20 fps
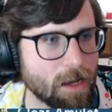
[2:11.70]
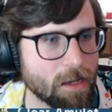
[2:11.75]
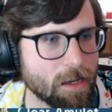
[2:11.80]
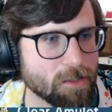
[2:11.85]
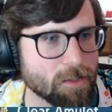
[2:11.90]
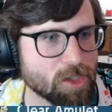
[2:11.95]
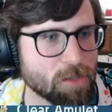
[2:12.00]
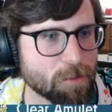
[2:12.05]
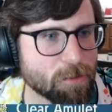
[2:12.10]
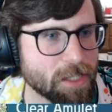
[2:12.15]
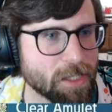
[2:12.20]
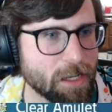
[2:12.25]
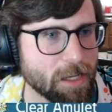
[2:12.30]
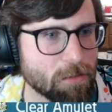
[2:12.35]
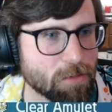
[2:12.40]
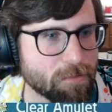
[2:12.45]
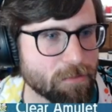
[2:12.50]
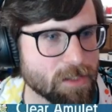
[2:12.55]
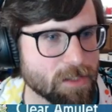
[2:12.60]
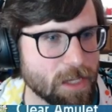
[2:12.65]
Super standard
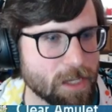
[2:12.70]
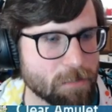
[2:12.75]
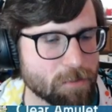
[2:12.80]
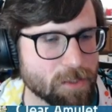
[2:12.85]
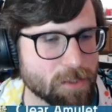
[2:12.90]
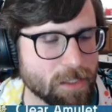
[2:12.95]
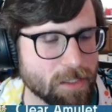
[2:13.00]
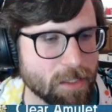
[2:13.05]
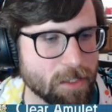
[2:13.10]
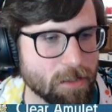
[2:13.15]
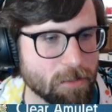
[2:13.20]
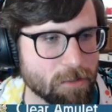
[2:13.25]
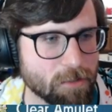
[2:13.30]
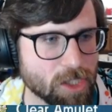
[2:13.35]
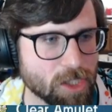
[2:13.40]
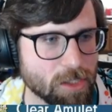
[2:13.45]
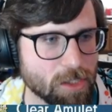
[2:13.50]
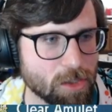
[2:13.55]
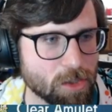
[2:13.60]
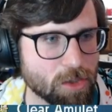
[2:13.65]
with Facade, Protect, Headlong Rush,
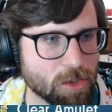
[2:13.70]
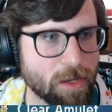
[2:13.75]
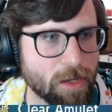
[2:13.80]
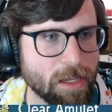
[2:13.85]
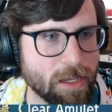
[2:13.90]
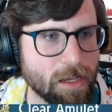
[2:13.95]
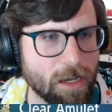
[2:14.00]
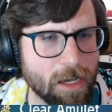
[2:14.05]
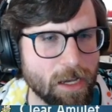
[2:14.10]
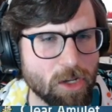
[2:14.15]
and Earthquake.